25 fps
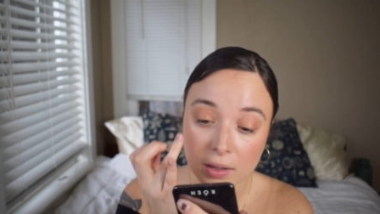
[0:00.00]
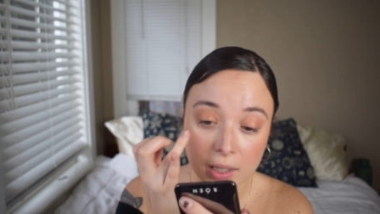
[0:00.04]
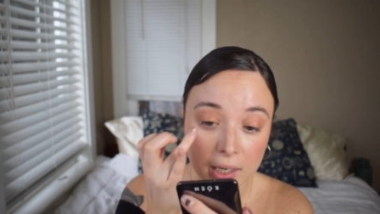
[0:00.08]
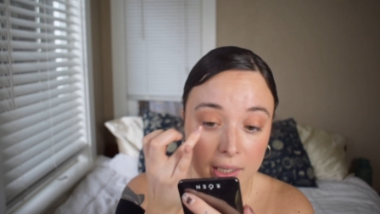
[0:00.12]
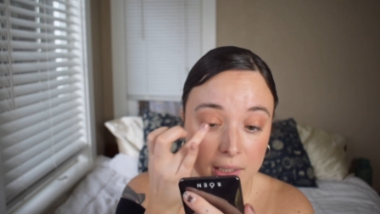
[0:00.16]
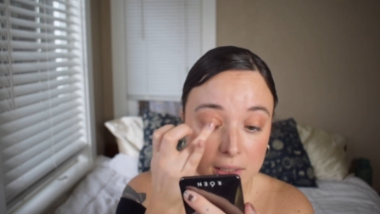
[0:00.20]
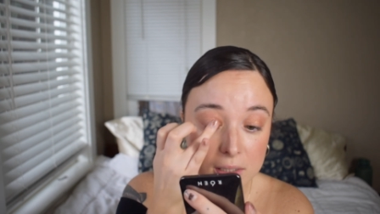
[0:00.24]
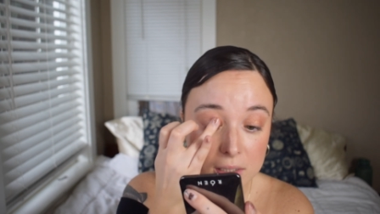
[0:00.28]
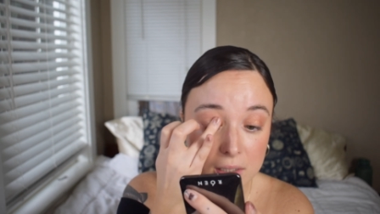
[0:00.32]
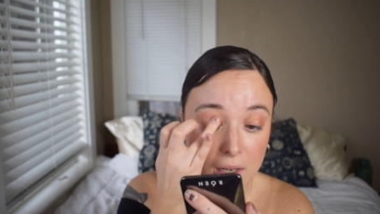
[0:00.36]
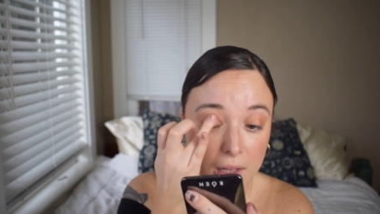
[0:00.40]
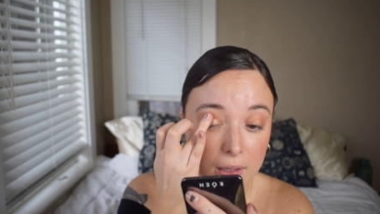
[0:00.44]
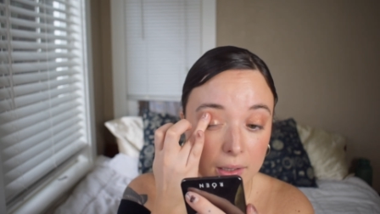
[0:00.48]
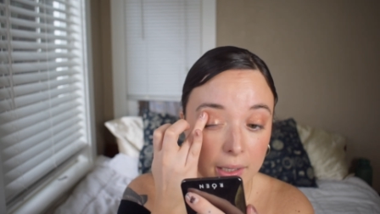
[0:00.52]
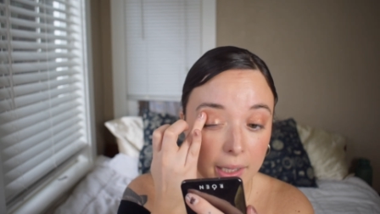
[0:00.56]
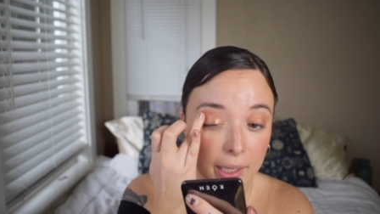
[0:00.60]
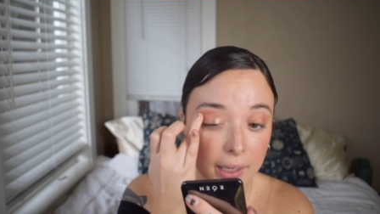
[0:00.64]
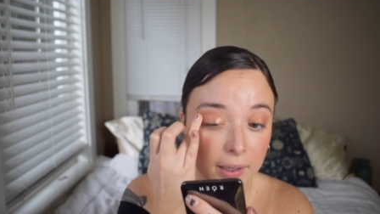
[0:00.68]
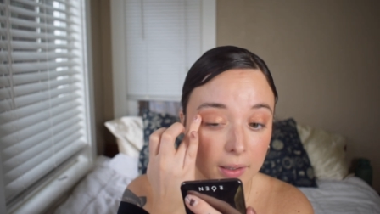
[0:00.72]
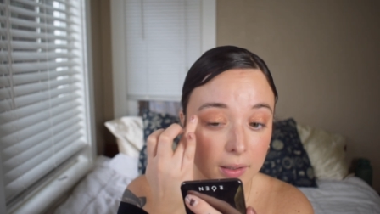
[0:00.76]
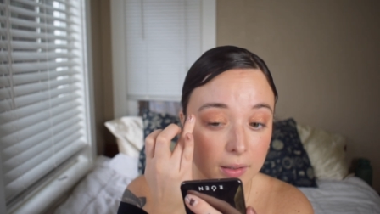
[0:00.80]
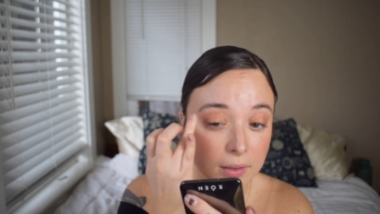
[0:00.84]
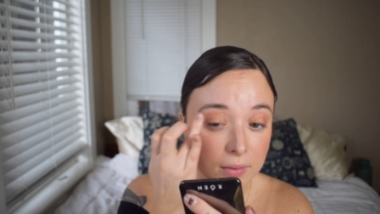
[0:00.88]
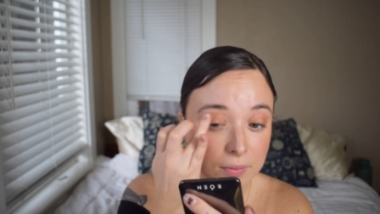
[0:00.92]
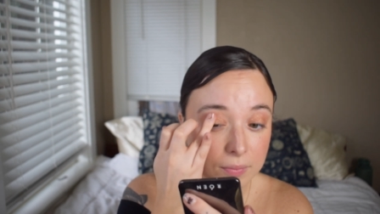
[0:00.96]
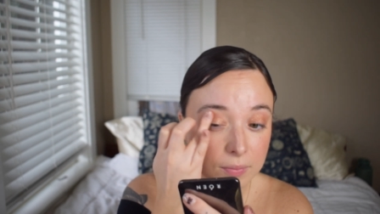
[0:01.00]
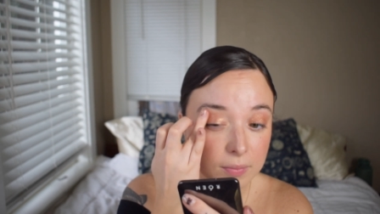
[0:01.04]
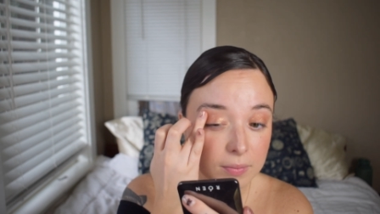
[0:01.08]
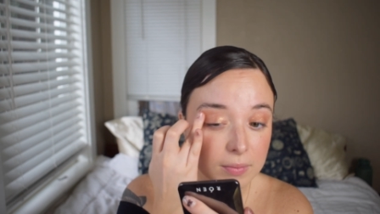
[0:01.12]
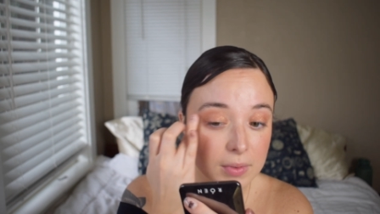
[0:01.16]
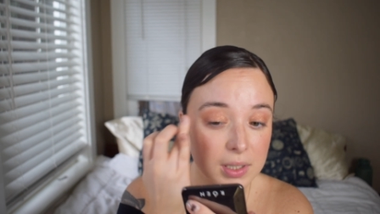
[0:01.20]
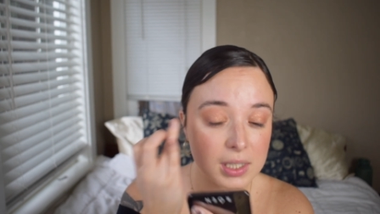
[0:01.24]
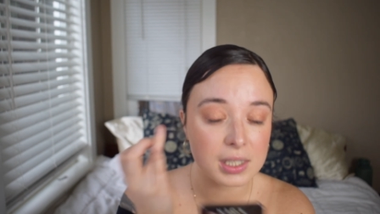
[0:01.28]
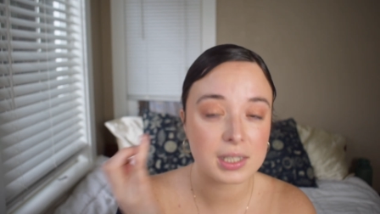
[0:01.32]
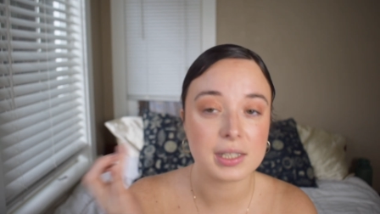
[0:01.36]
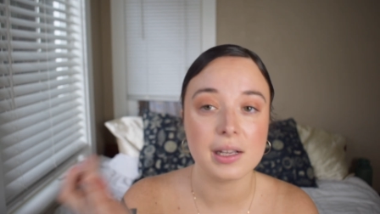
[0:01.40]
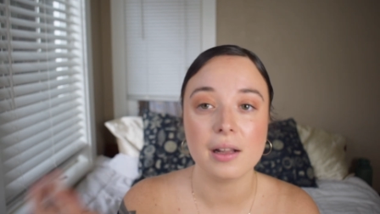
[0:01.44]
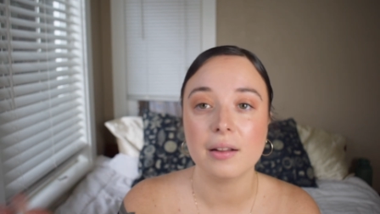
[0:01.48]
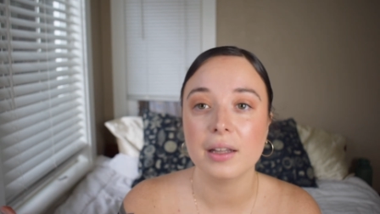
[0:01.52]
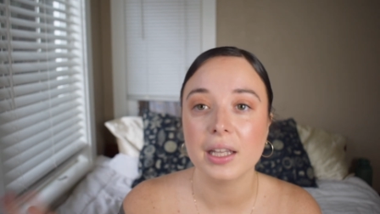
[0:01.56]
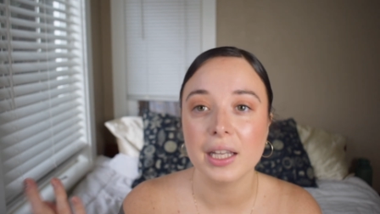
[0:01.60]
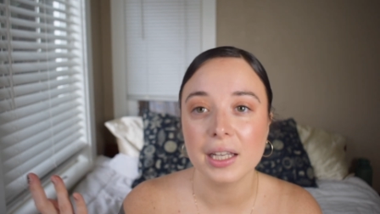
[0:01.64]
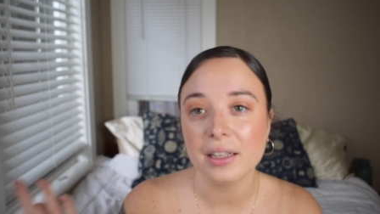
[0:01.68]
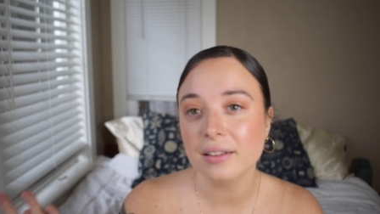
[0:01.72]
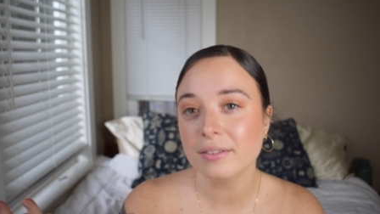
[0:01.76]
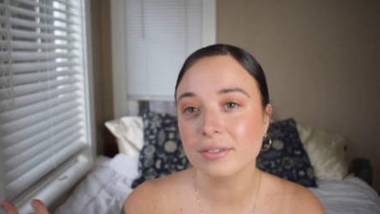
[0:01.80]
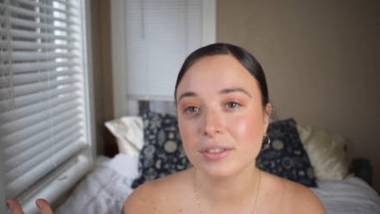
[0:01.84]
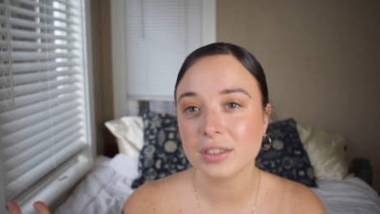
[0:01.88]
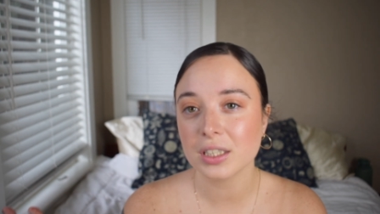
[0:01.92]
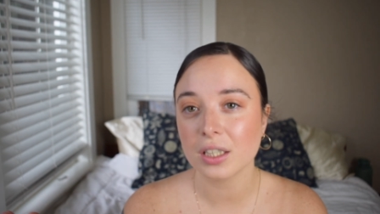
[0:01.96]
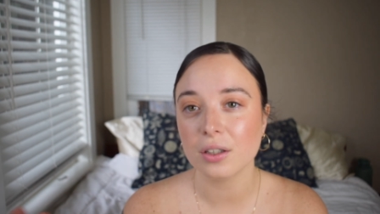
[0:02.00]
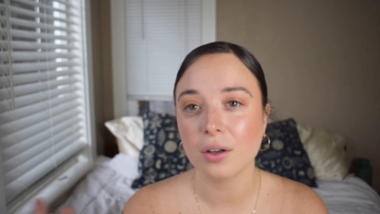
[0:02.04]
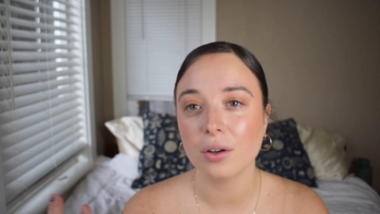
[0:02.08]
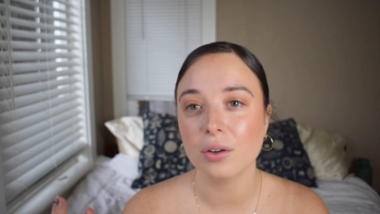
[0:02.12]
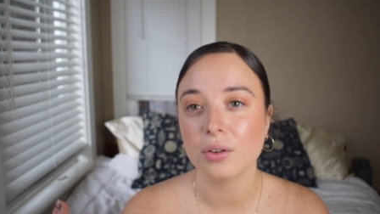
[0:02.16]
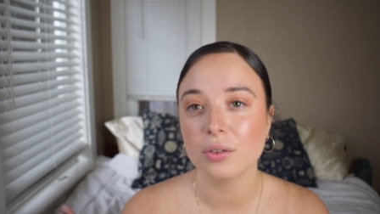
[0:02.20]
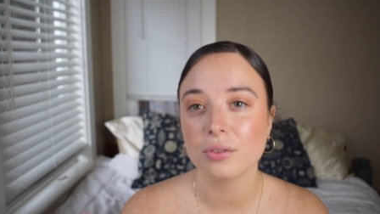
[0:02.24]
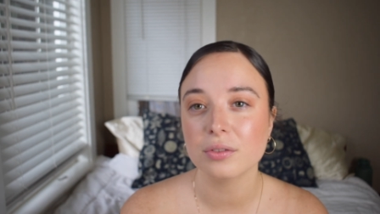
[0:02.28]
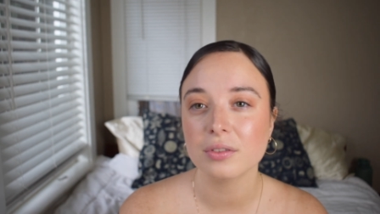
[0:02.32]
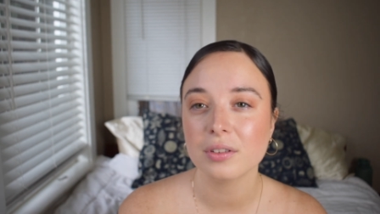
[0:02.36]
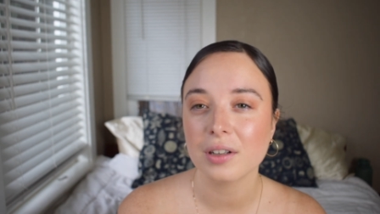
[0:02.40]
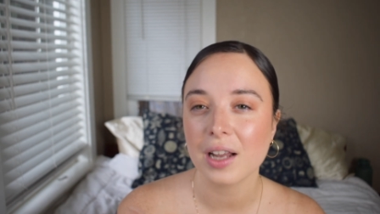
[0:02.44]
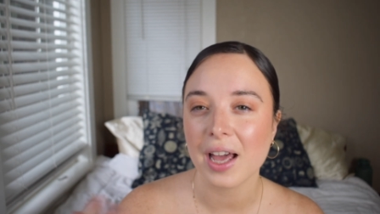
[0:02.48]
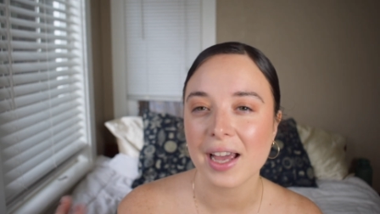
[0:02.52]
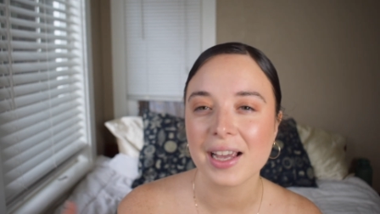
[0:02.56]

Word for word: that it's not like silly to own.